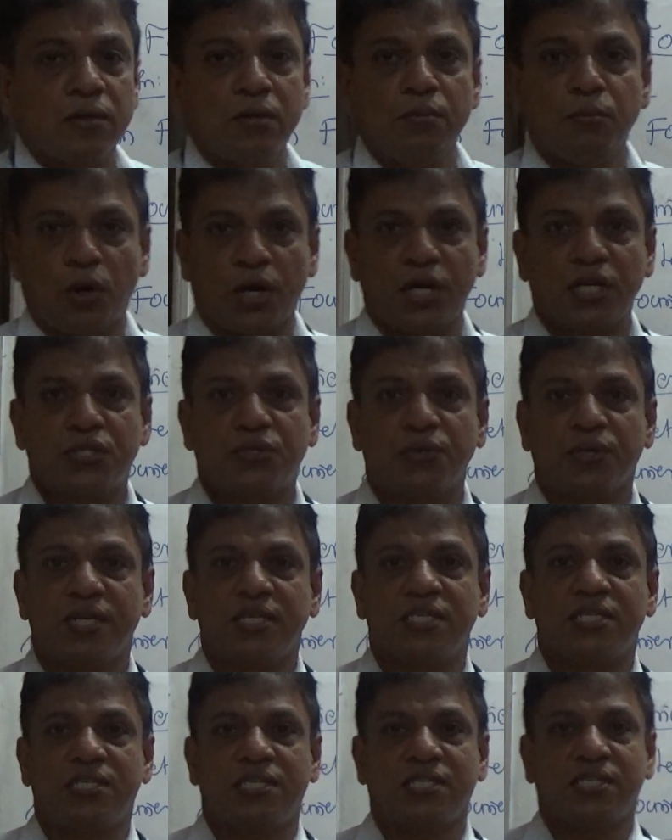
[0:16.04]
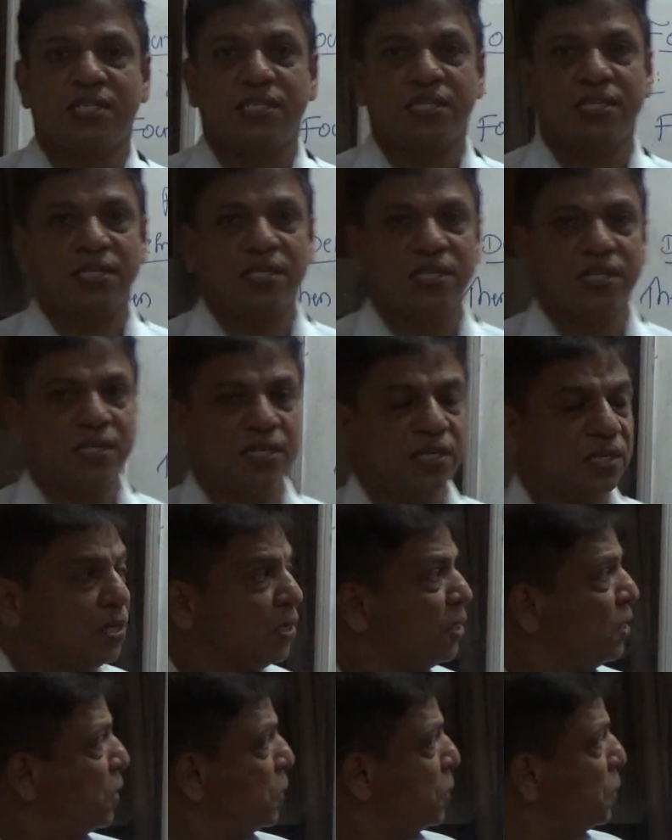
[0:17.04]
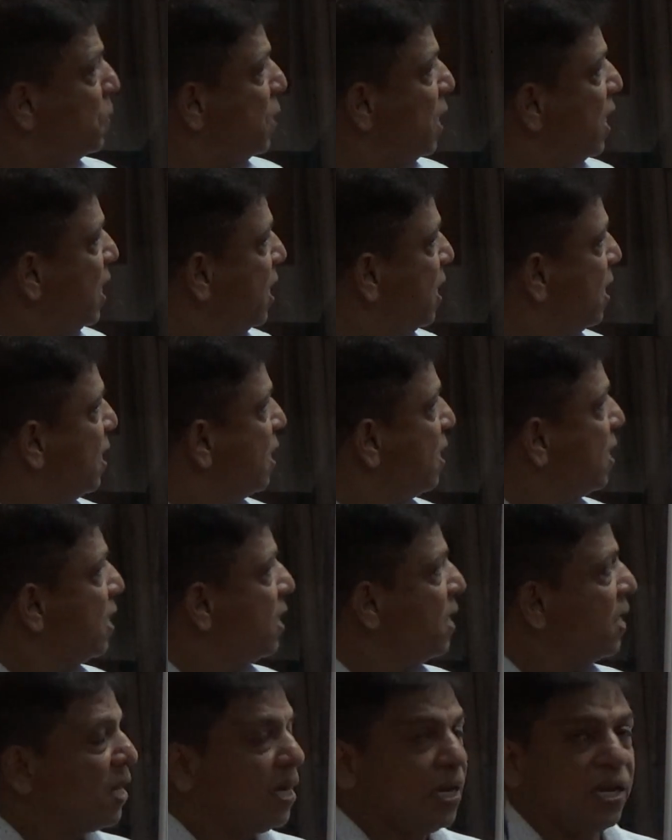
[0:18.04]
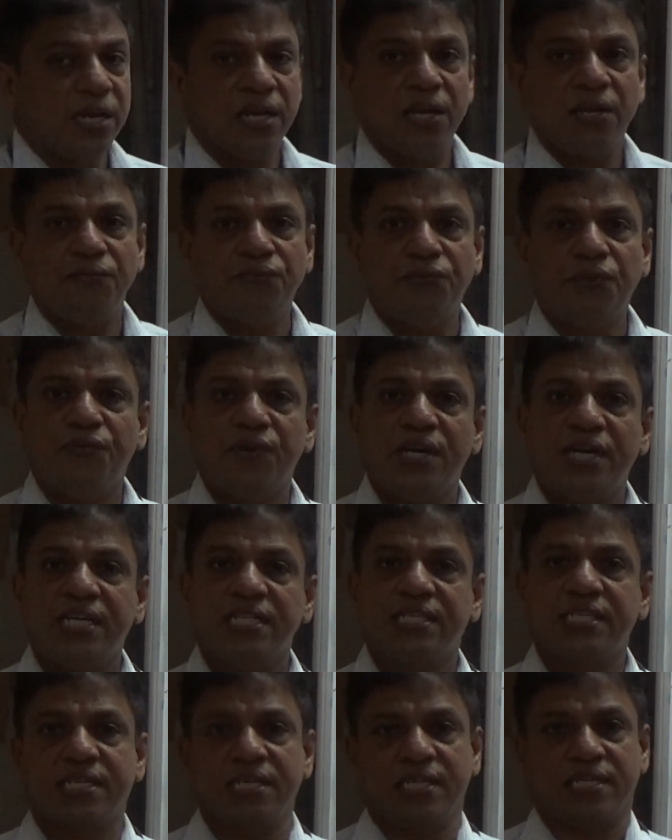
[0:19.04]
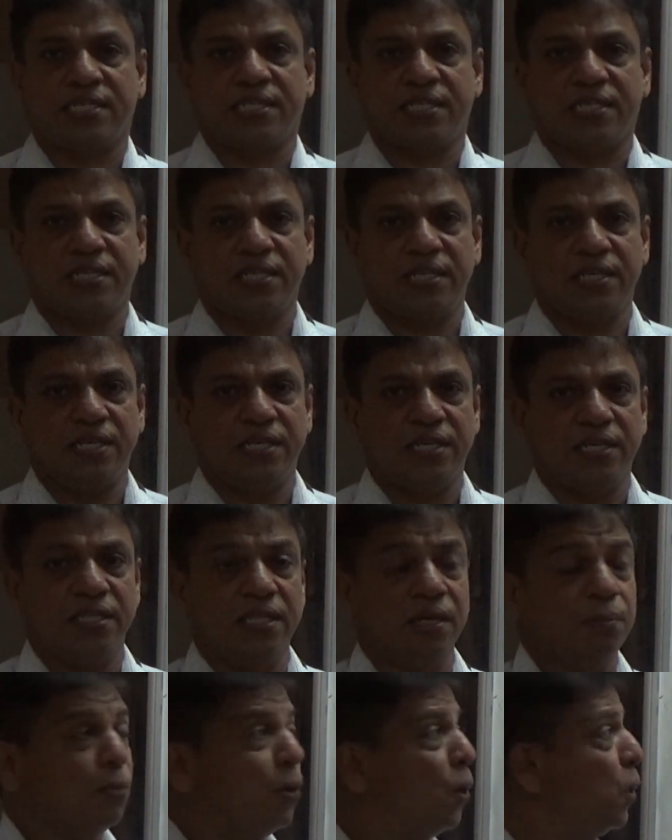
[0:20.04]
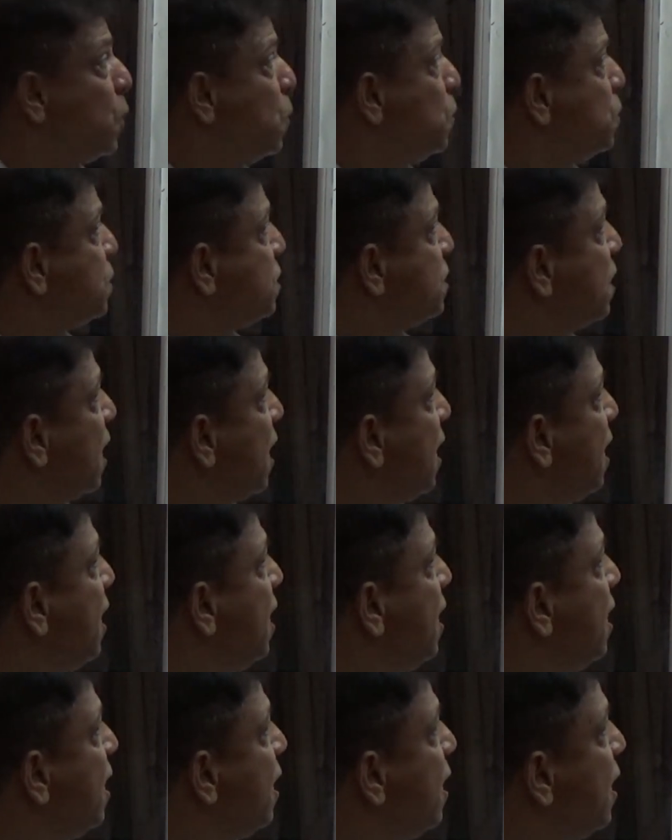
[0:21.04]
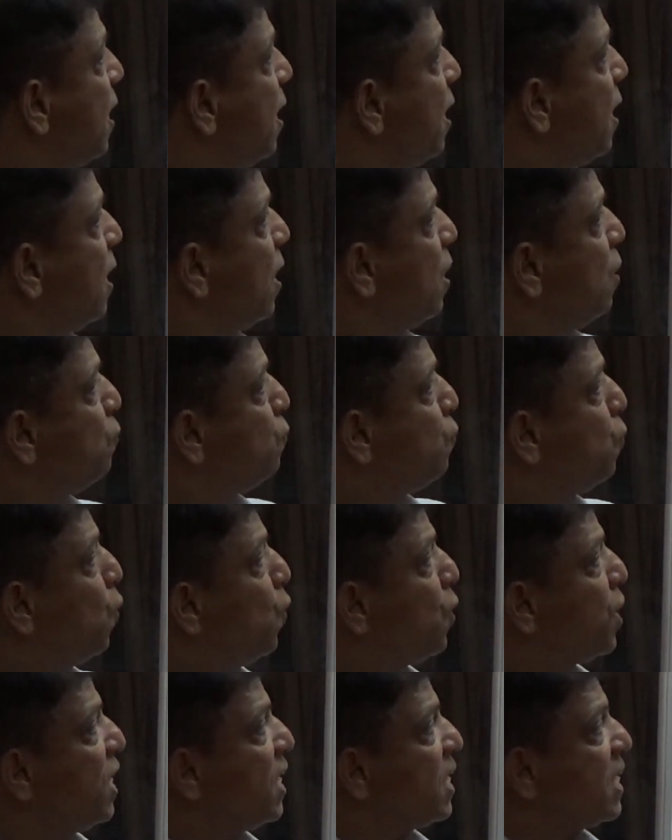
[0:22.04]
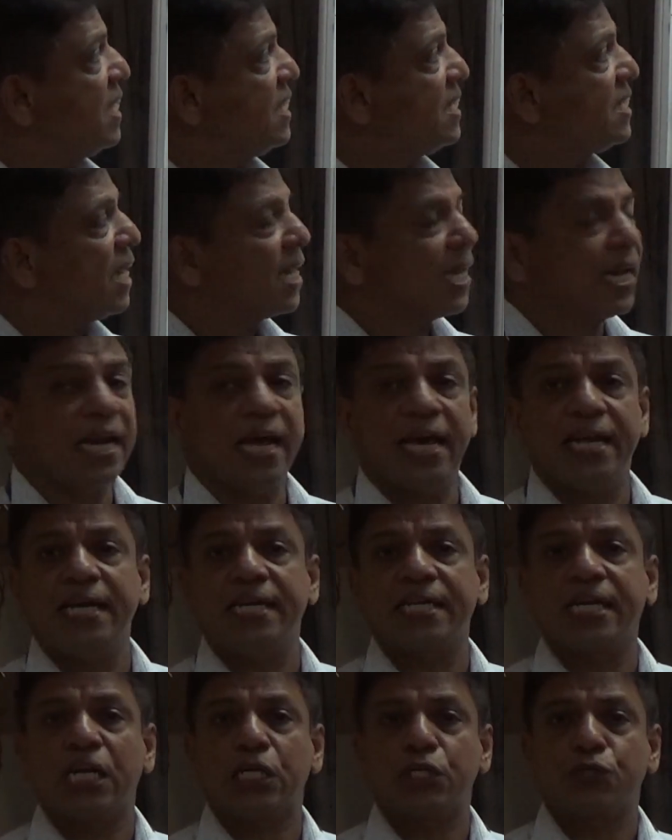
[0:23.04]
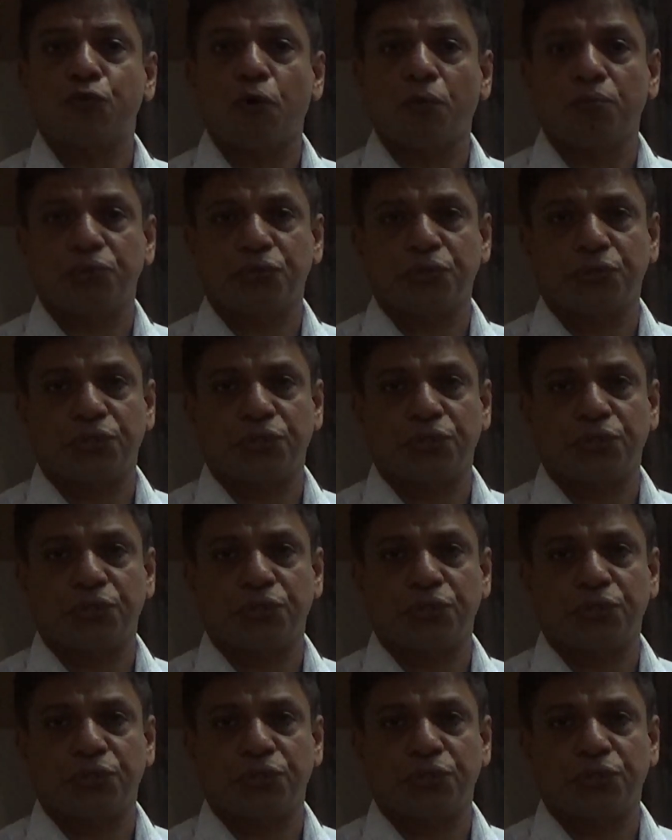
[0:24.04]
Good morning, students. Today we will discuss the module 3 Fourier integral and transforms.